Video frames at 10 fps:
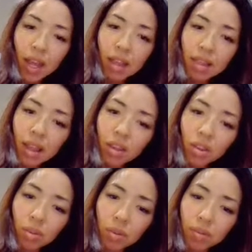and then
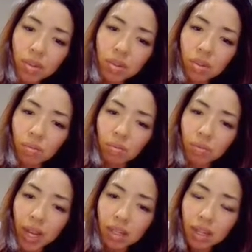you move it to the
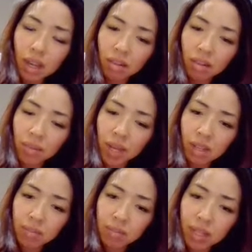right however
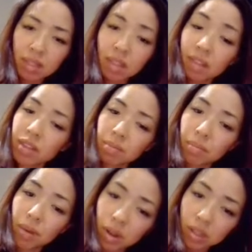many spaces if it's a
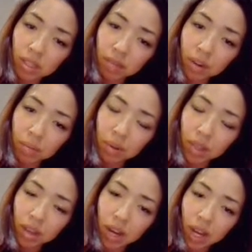positive number
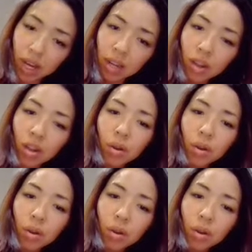that you're adding,